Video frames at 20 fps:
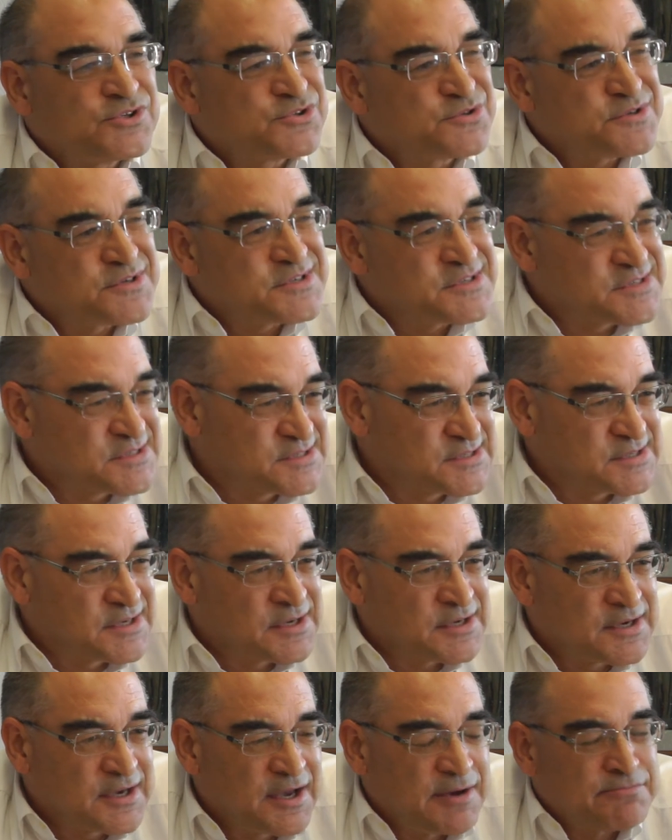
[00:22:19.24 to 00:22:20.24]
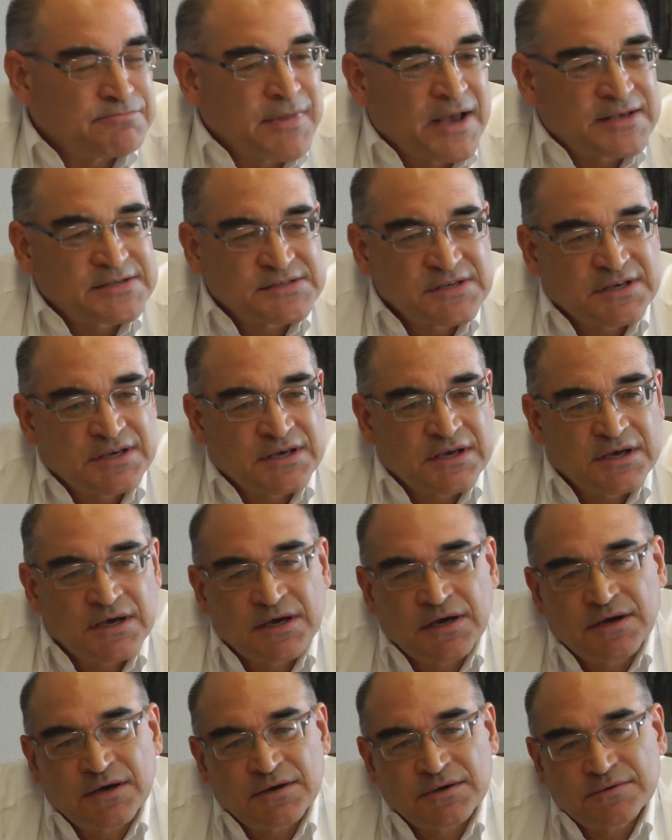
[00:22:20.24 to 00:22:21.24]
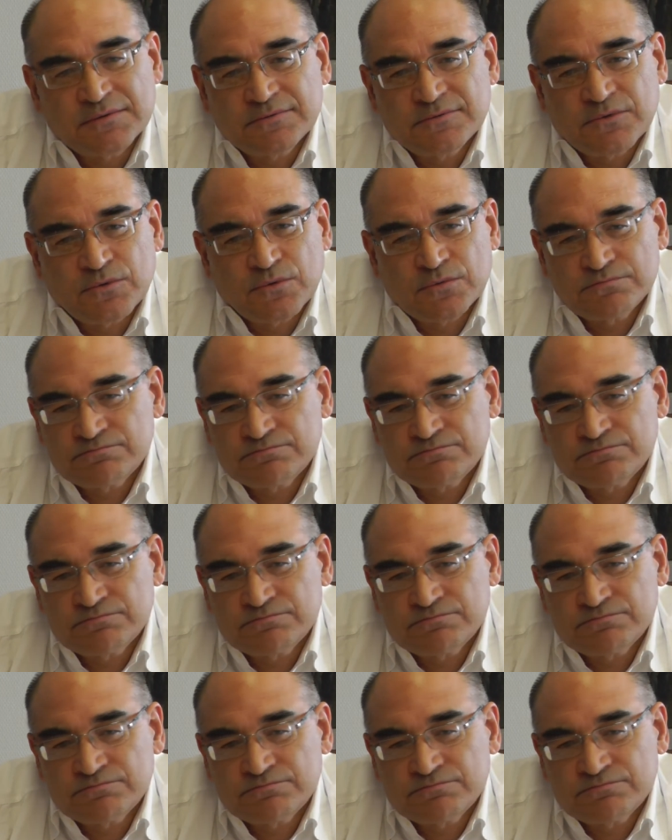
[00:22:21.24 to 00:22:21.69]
which was a massacre